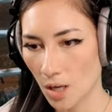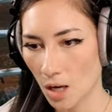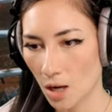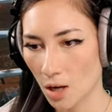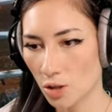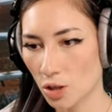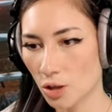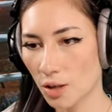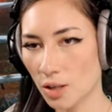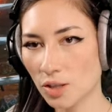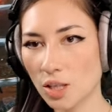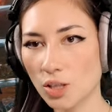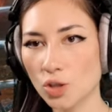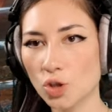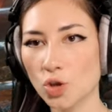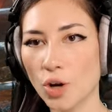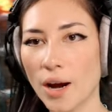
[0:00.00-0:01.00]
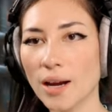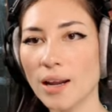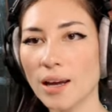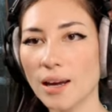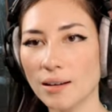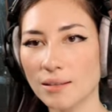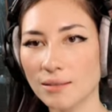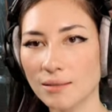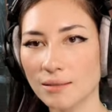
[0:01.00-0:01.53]
So this is
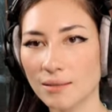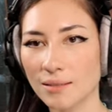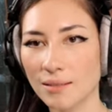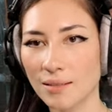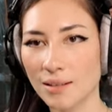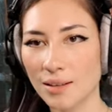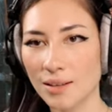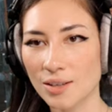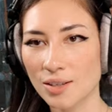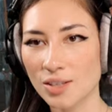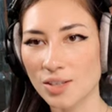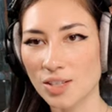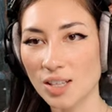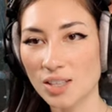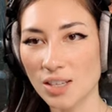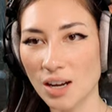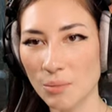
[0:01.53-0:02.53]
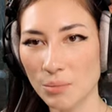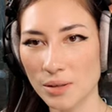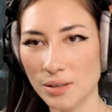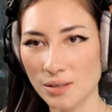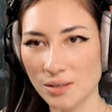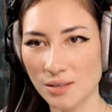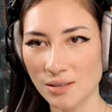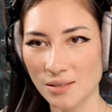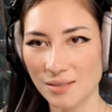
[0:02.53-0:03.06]
training. Six
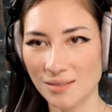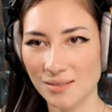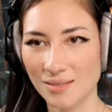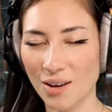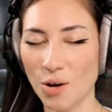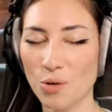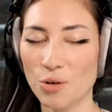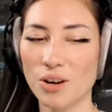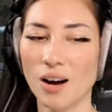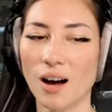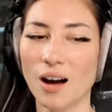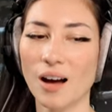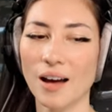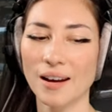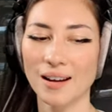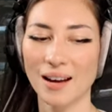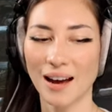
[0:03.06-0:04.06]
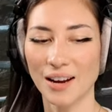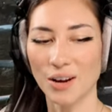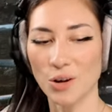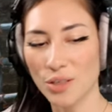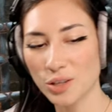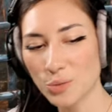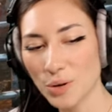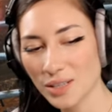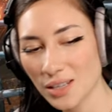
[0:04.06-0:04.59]
numbers. Oh god. I know
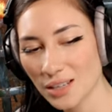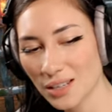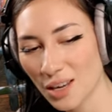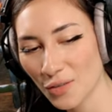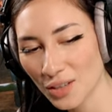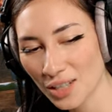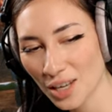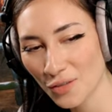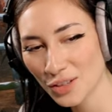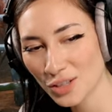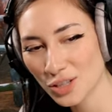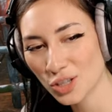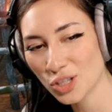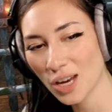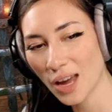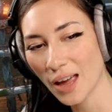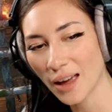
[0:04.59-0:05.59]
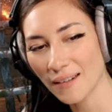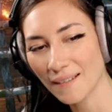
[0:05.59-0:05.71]
that's why I said give it give it to the chat.